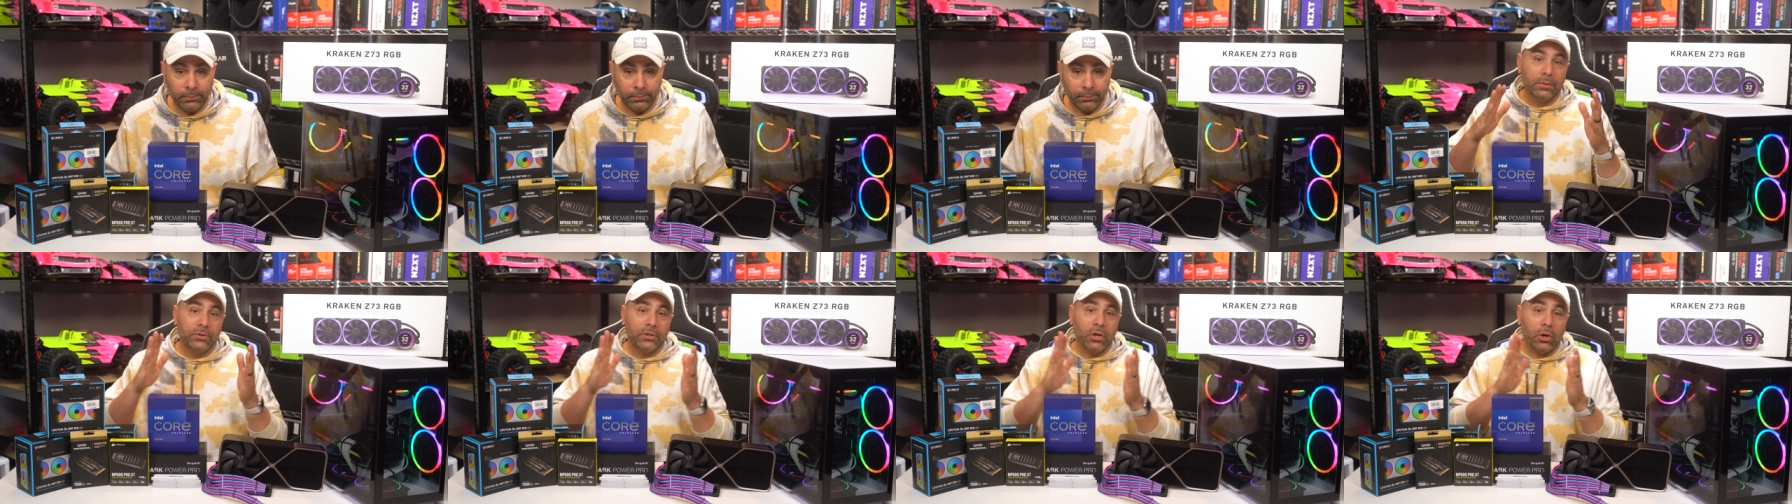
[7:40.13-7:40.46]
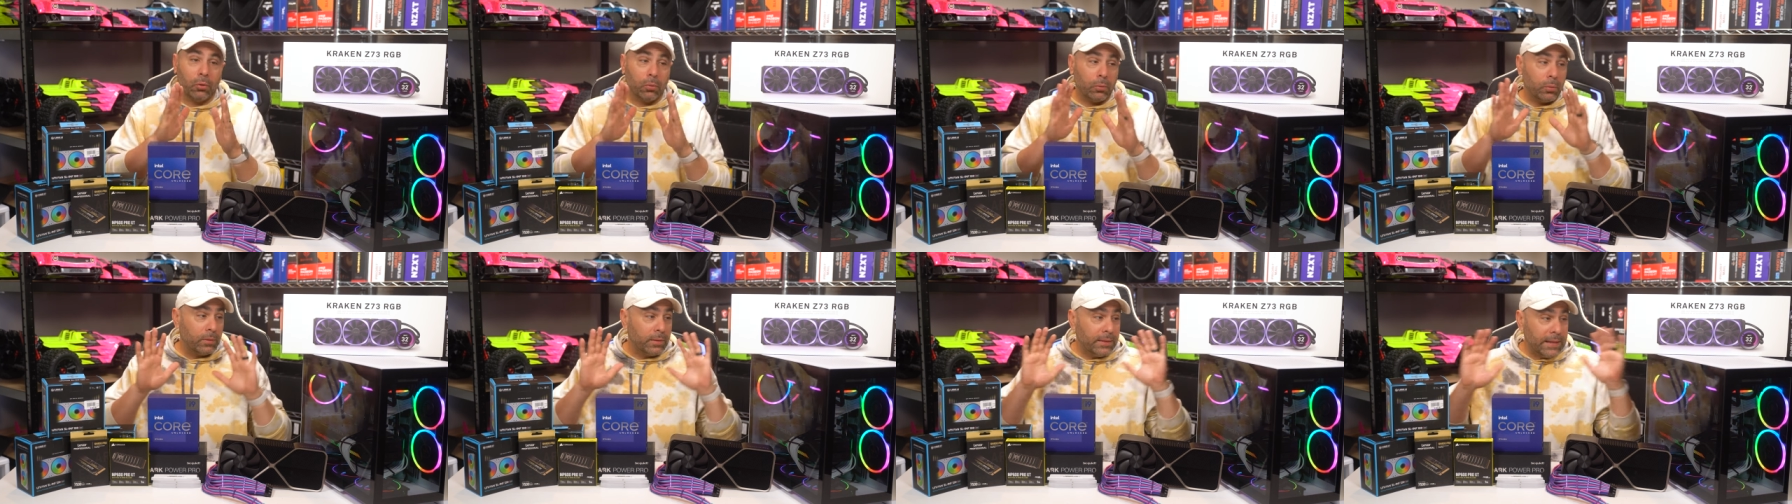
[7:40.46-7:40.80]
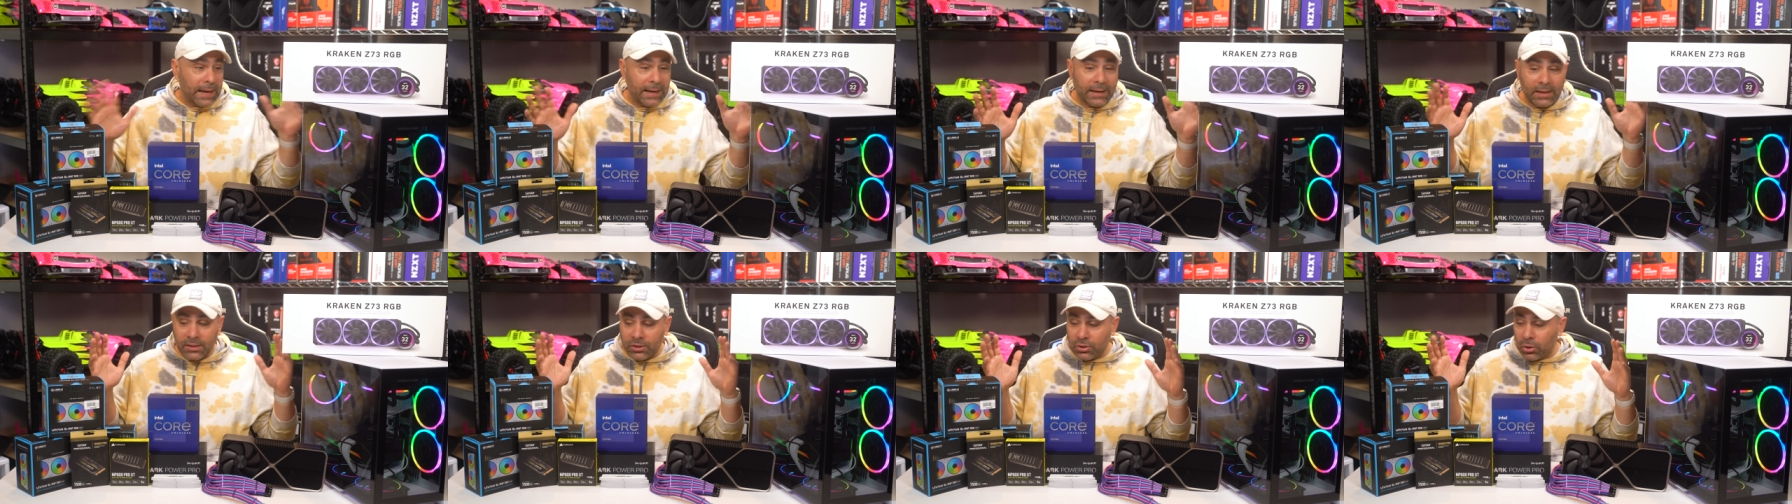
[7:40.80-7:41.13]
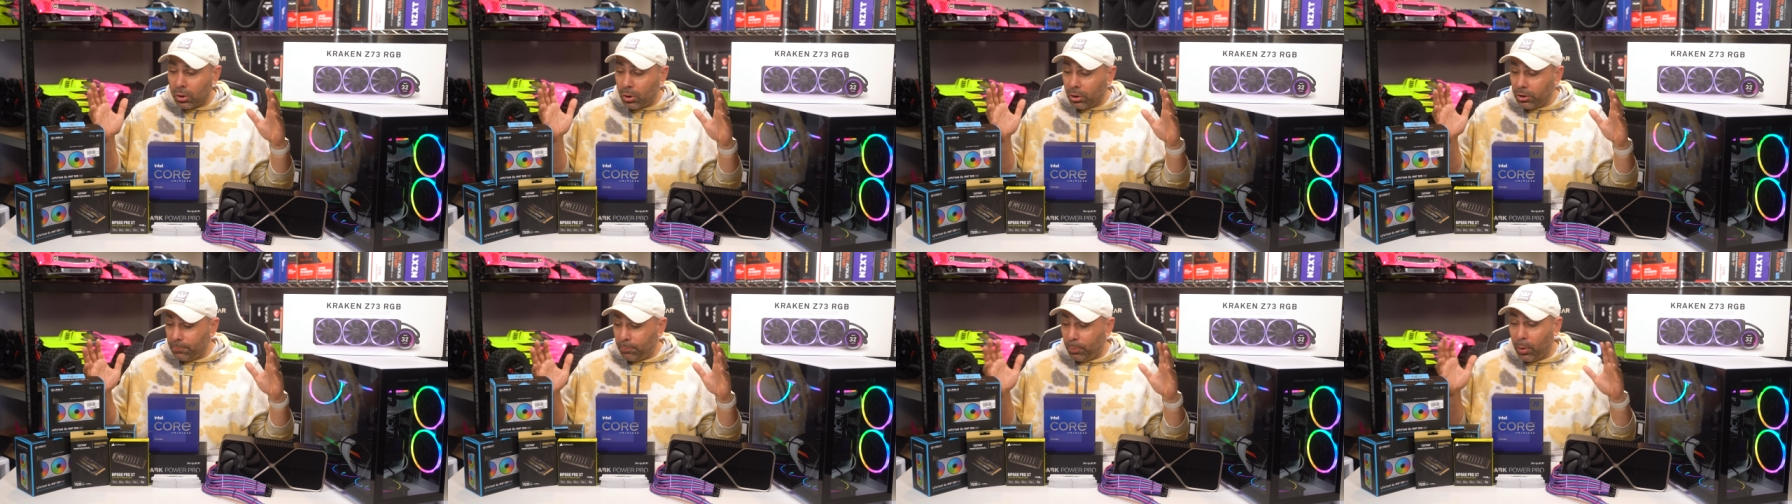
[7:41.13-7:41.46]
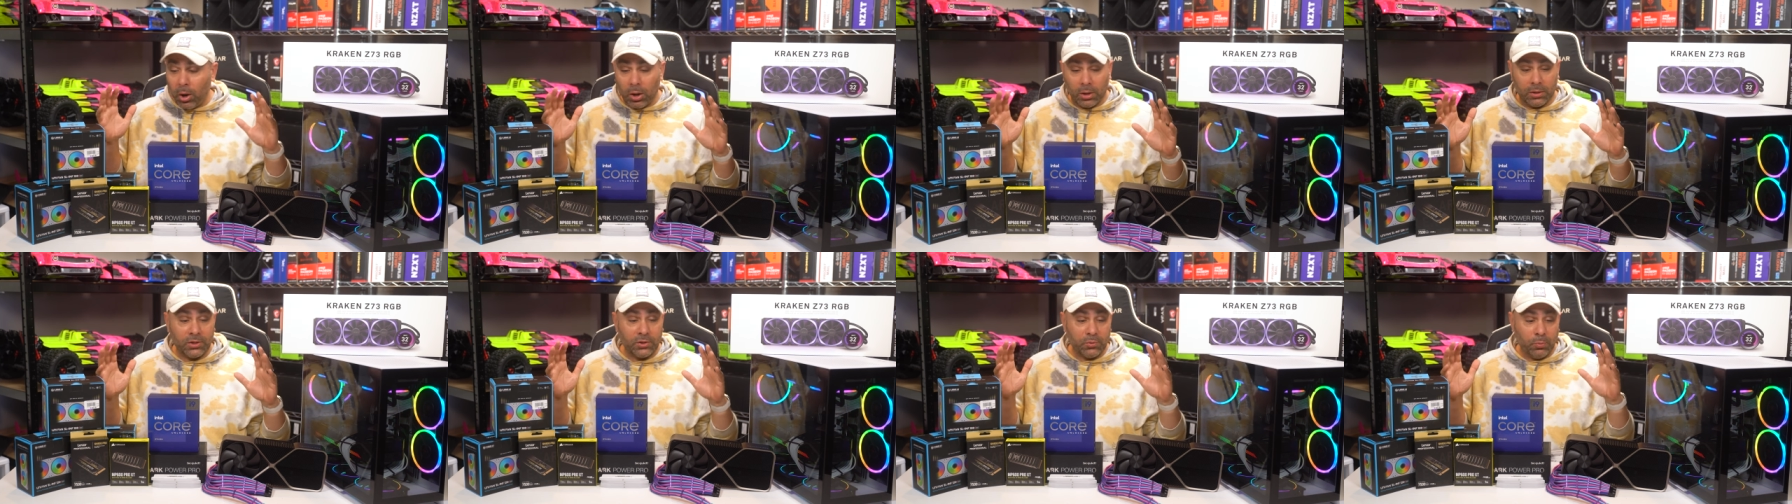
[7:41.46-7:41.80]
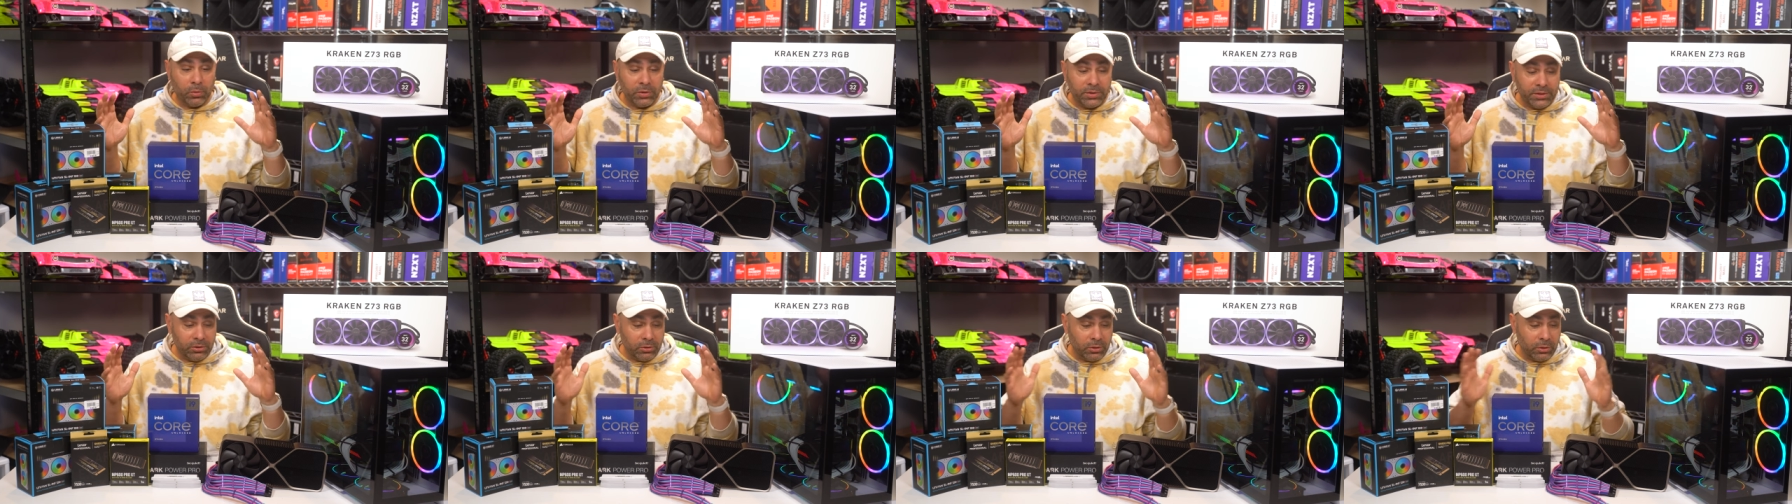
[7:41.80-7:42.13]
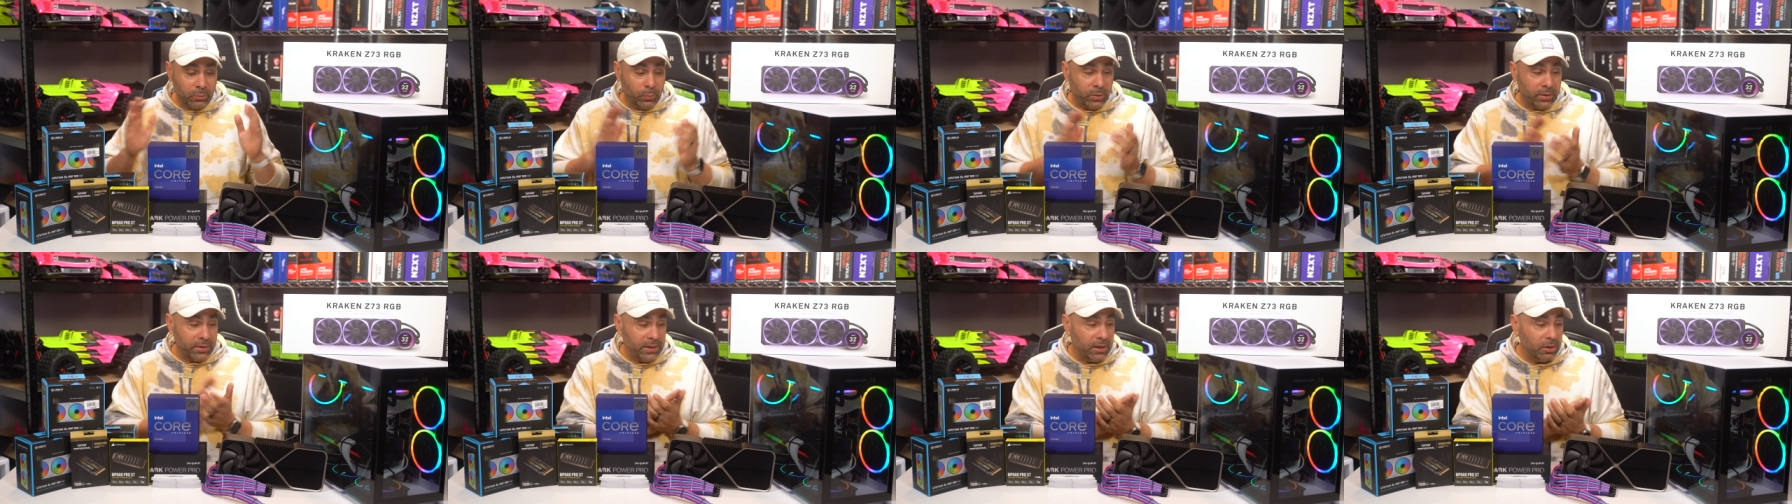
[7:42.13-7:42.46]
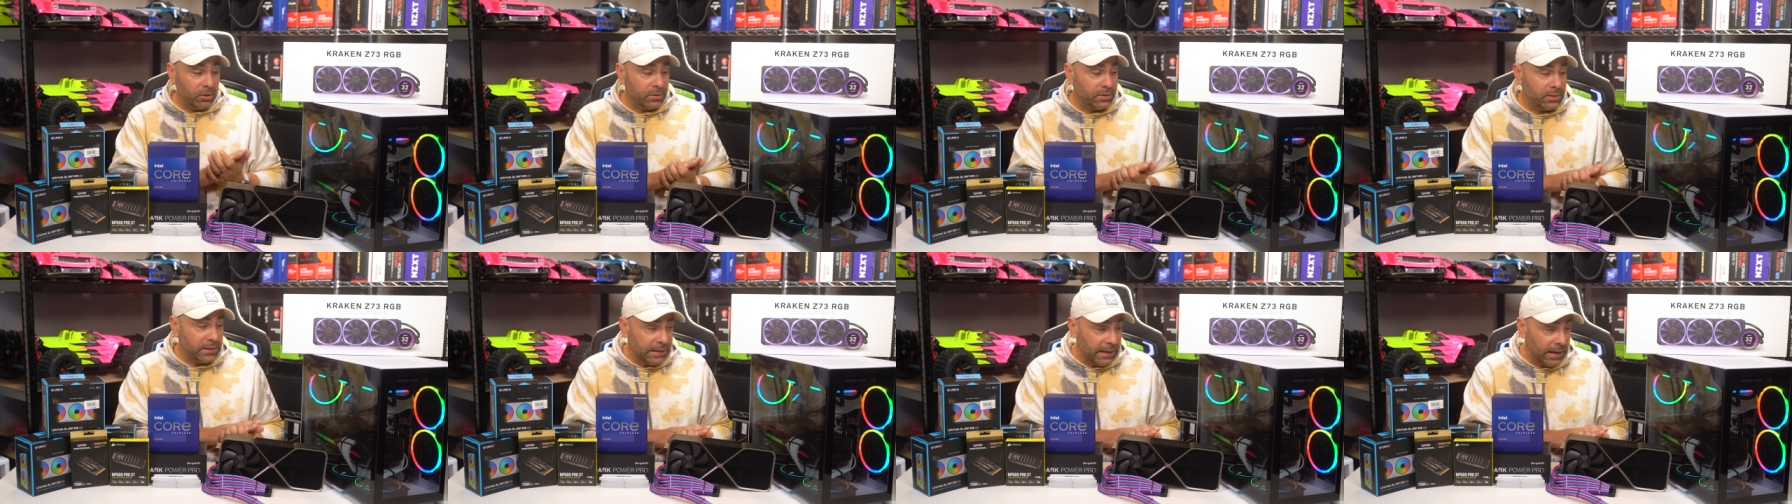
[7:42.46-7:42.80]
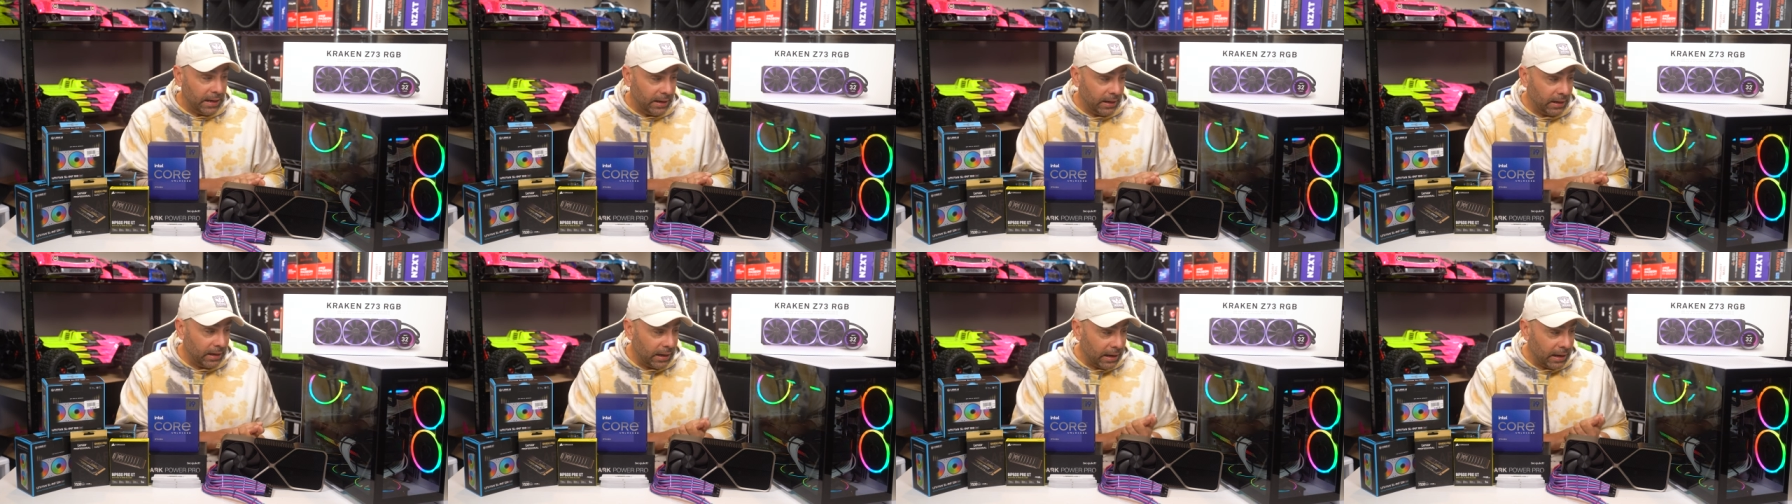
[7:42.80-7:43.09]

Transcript: So that is all the parts we're dealing with here today.